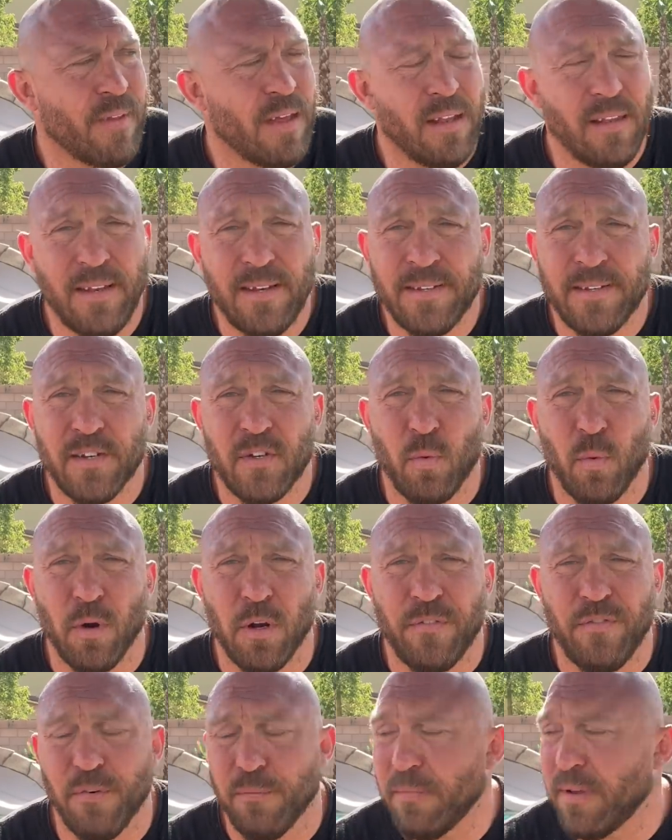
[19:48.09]
At least it's
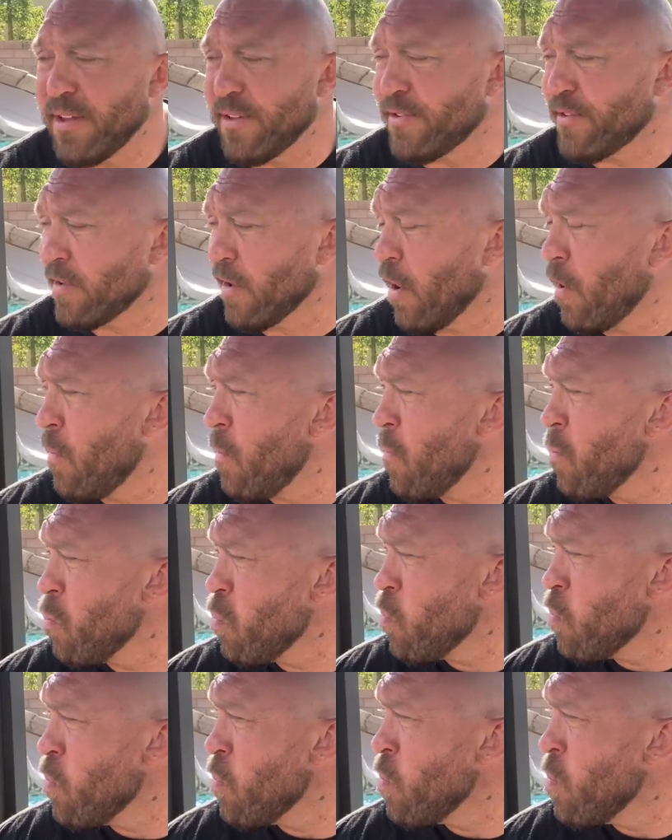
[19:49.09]
worked for me. So,
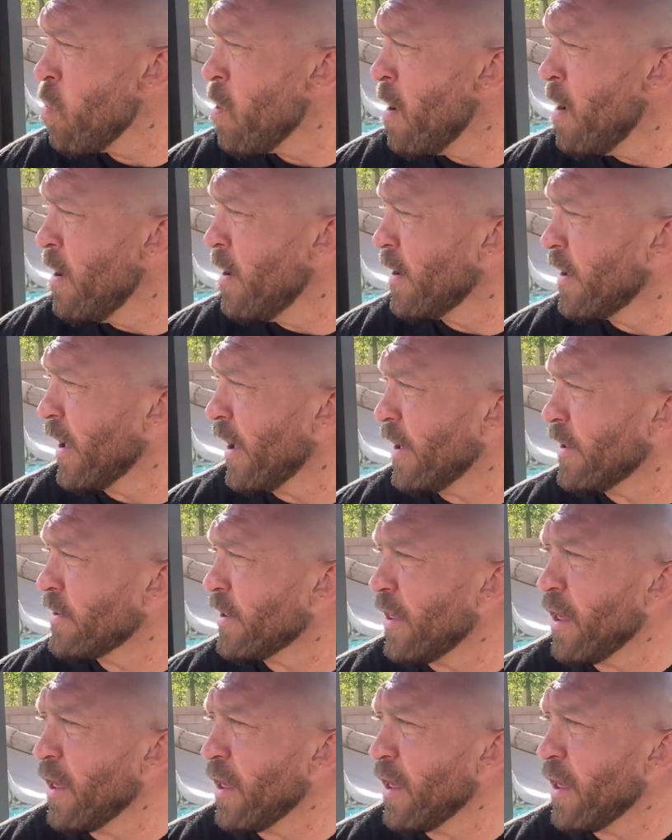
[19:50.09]
guys,